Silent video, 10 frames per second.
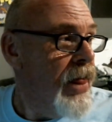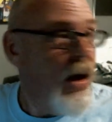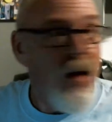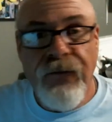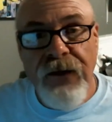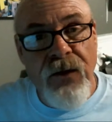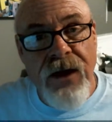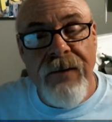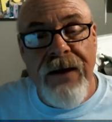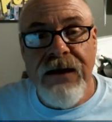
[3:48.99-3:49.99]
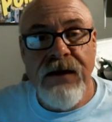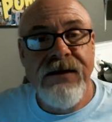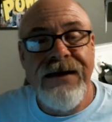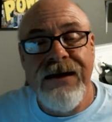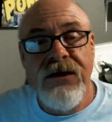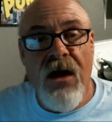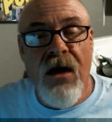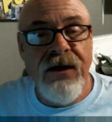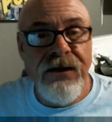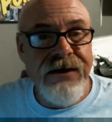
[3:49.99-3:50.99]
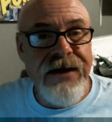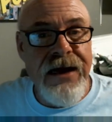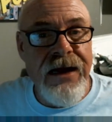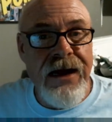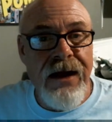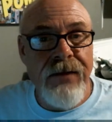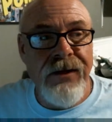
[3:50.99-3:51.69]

hopefully we can make this thing talk and sing again,